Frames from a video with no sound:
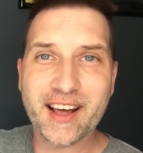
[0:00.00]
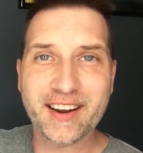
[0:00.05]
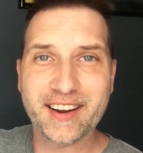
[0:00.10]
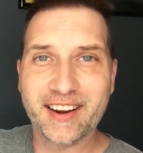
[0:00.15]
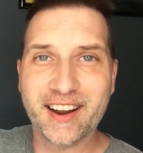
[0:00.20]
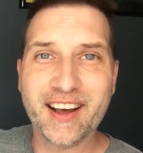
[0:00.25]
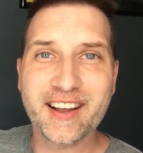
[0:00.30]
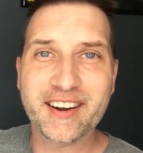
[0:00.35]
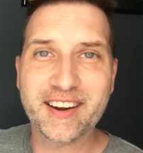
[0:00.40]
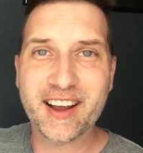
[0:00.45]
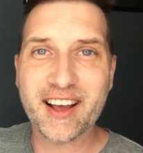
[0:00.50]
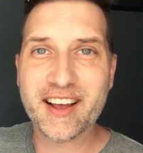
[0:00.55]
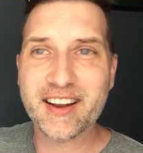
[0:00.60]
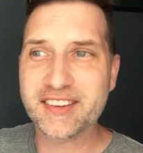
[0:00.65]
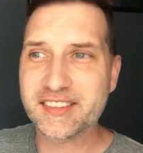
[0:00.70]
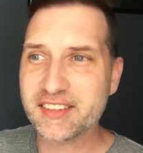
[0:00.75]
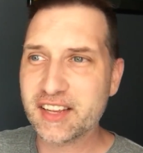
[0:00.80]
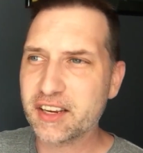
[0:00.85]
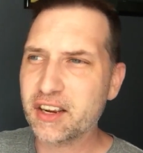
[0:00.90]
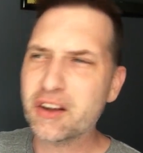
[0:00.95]
on and on and on
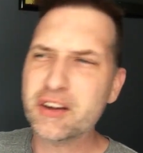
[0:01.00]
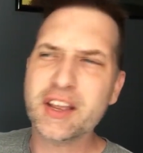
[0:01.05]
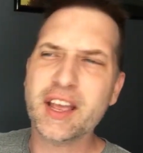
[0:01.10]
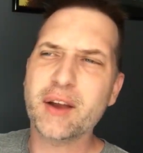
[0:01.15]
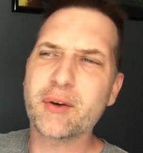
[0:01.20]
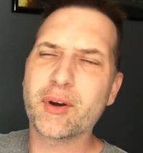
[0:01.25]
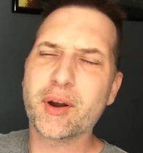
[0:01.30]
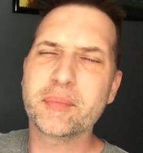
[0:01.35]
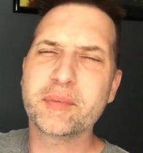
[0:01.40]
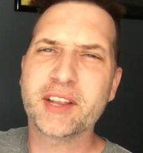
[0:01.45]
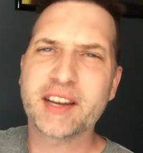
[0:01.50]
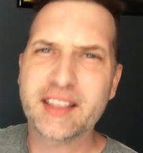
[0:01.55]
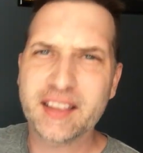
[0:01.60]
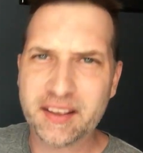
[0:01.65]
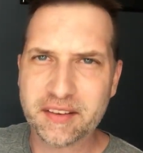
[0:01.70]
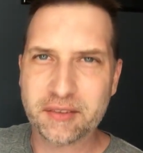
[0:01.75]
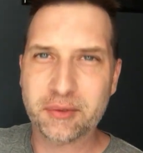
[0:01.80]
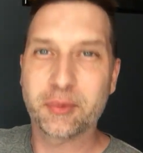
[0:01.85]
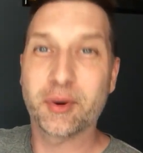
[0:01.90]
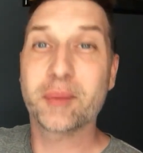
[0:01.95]
and saying, oh yeah, we're updating
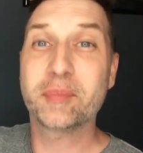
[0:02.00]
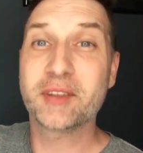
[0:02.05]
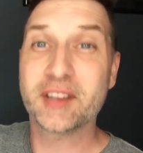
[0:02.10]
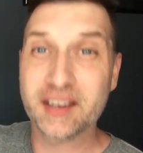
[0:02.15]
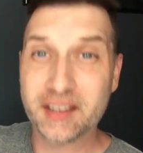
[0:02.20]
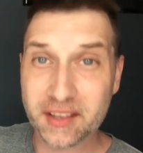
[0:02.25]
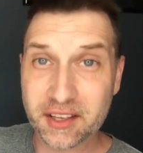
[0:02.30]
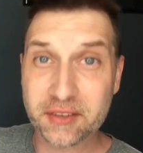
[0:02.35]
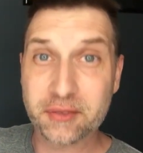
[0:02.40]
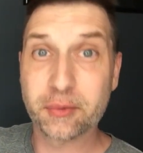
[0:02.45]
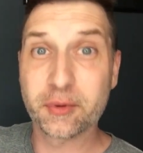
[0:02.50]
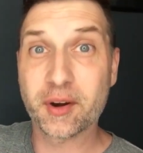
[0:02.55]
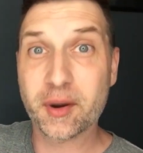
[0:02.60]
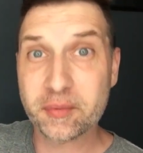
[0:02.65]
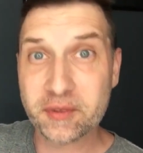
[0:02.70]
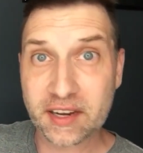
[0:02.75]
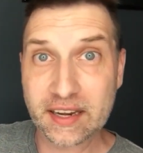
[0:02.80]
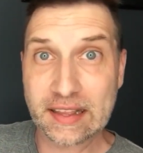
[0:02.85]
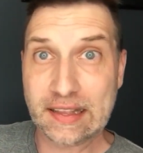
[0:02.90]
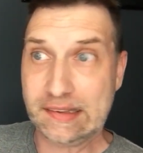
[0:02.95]
this and we're updating this and
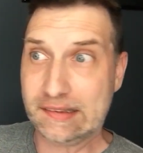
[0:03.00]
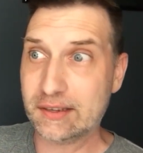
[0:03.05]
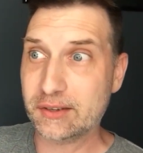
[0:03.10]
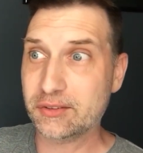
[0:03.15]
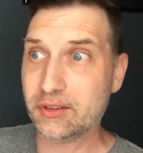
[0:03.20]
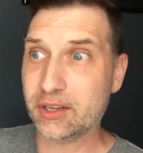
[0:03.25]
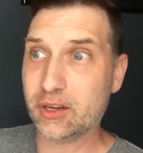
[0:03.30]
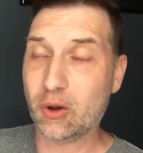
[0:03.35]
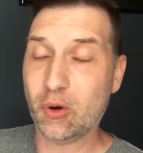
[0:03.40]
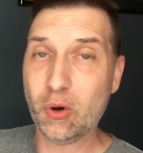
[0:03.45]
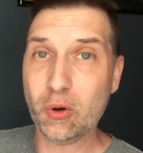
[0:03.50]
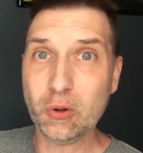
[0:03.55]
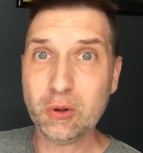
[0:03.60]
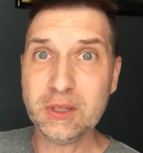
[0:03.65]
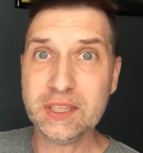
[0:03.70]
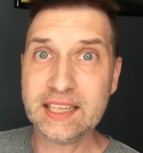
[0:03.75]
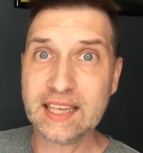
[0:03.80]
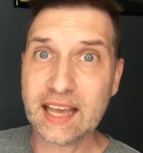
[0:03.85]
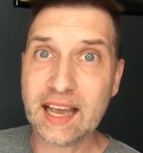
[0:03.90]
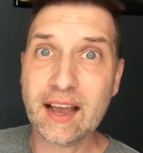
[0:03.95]
we're updating this, I was like,
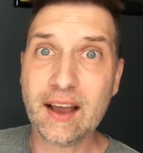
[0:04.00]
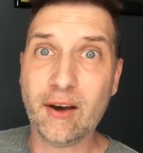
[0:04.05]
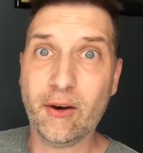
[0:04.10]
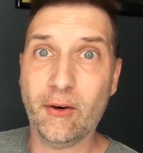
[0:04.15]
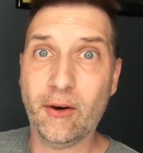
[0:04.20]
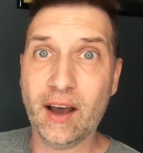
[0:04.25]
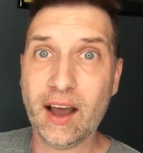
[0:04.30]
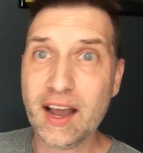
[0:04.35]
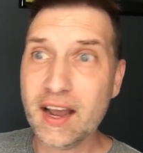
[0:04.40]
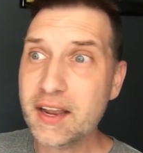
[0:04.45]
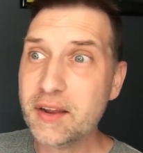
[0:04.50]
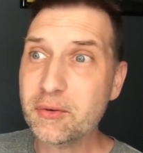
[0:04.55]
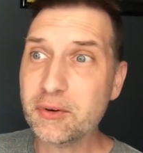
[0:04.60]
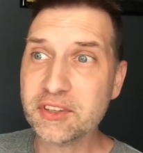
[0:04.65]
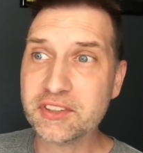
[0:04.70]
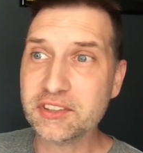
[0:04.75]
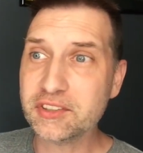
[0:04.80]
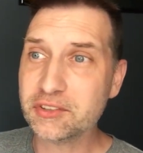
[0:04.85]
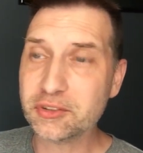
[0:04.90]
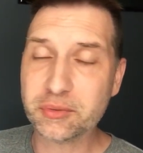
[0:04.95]
holy cow, I
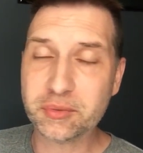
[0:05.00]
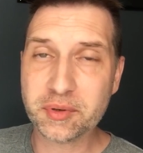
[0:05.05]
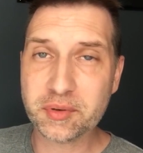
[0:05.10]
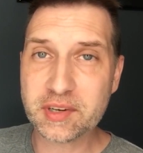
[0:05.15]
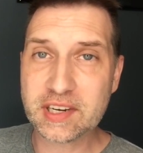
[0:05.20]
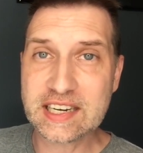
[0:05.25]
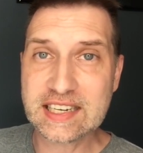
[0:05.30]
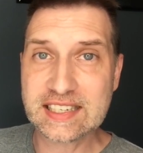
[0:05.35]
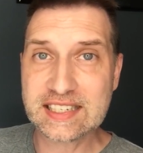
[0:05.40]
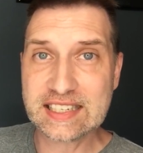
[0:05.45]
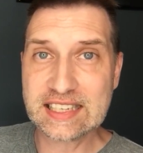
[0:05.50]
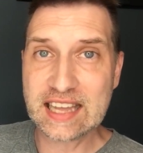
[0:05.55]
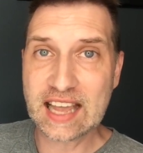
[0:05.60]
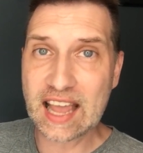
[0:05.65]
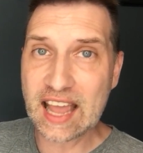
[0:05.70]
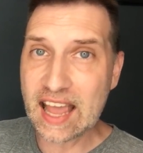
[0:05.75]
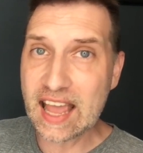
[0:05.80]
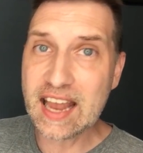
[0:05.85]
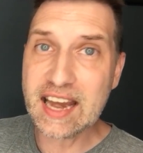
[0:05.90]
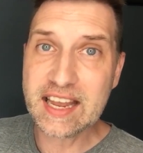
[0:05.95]
wasn't sure we were going to
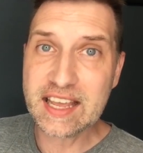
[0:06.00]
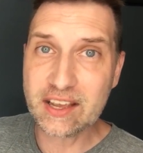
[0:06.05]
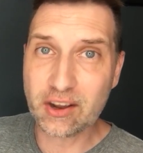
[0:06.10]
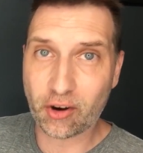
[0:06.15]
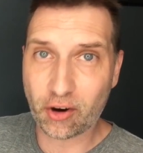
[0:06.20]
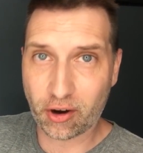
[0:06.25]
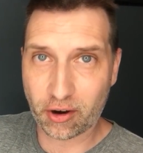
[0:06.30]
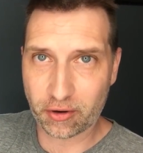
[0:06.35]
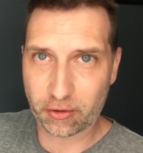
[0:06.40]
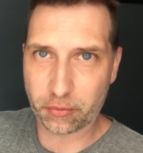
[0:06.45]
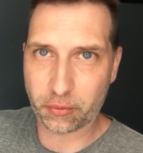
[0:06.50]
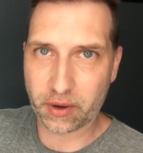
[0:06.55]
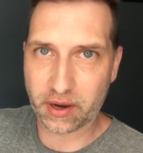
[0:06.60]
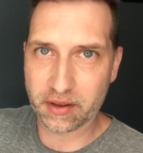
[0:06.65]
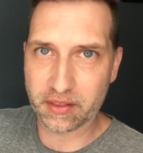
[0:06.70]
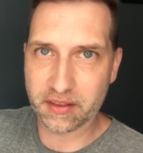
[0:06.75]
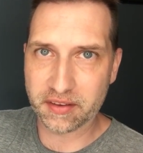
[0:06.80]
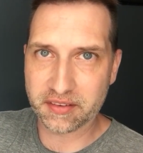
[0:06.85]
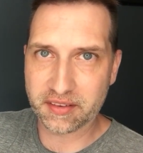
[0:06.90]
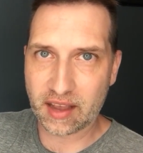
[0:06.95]
see any
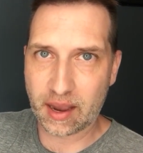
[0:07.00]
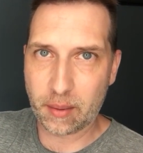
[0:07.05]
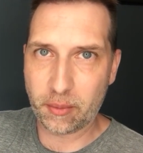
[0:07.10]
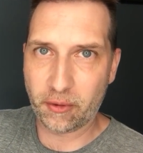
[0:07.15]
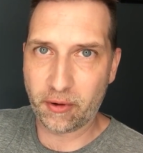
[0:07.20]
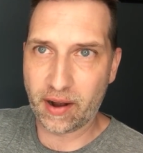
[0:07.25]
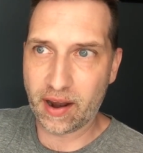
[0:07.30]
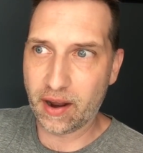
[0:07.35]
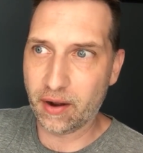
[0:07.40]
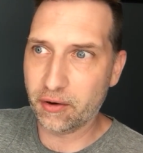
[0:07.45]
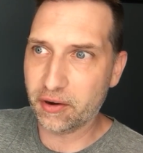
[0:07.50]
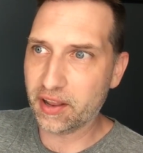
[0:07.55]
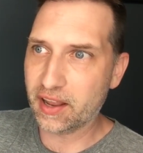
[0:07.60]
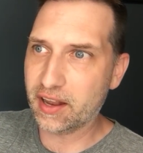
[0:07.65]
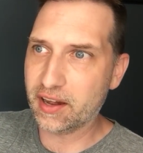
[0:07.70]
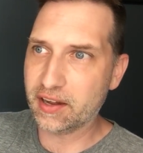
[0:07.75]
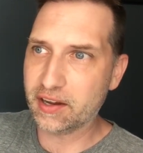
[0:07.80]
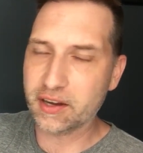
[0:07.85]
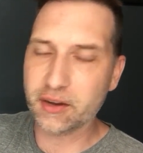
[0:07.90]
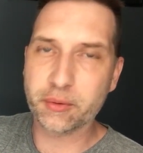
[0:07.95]
hardware this time around.
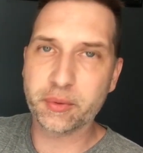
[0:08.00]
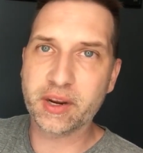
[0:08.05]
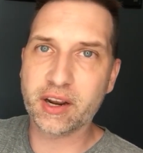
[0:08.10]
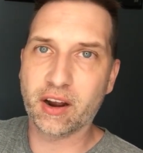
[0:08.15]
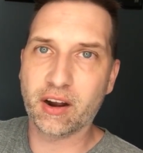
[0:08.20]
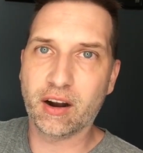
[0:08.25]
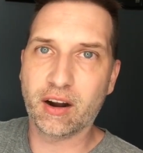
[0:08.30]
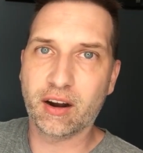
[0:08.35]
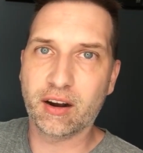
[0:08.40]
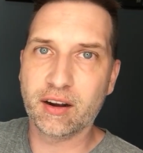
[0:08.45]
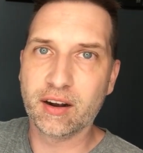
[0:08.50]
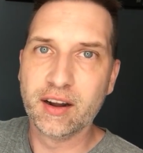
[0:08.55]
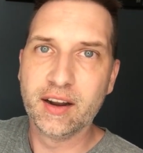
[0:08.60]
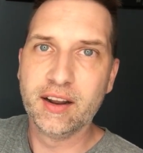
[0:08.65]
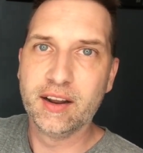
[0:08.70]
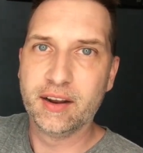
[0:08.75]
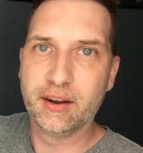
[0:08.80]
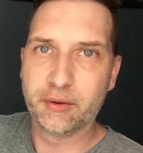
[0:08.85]
And here we are